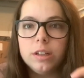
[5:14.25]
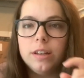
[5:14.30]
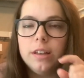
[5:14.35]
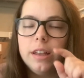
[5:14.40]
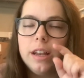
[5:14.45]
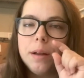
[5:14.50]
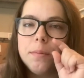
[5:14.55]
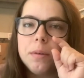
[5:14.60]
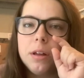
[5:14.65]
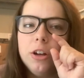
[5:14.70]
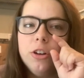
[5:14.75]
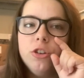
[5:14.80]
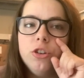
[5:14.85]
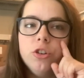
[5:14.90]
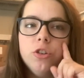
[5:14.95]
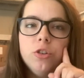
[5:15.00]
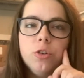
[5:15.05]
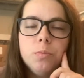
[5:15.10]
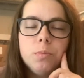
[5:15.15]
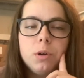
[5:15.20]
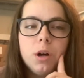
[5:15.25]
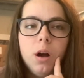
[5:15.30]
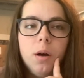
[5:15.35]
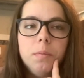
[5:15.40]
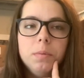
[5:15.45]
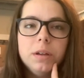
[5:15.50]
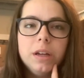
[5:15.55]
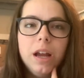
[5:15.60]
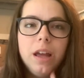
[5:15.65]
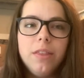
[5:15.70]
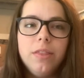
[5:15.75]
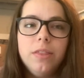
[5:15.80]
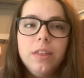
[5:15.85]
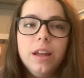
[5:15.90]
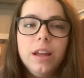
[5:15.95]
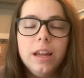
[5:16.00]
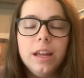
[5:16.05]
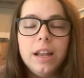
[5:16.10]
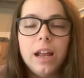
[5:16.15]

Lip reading: And then I'm going to do probably, I think,